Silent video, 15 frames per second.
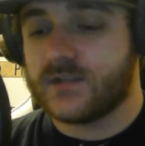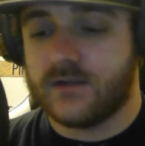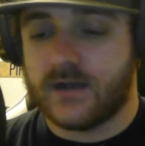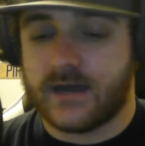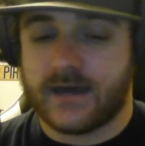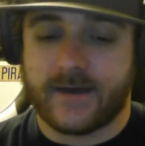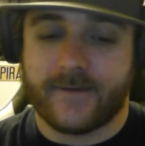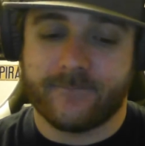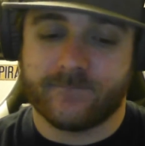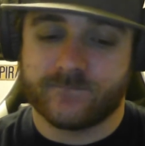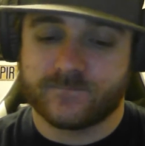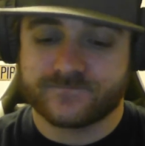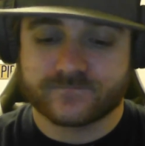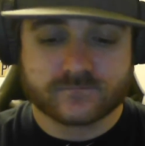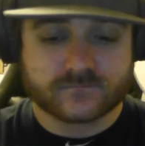
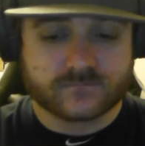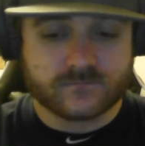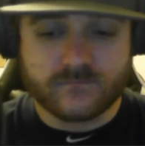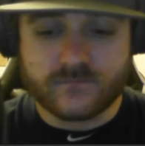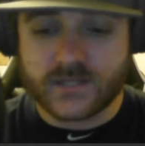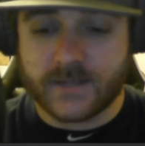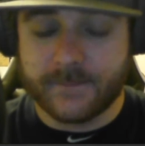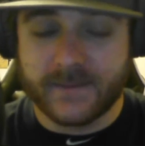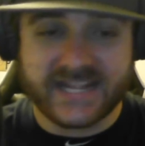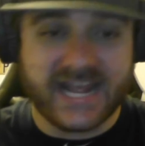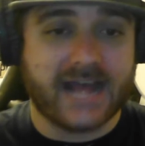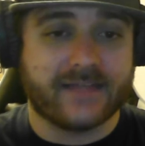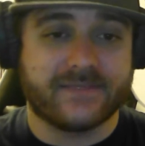But yeah,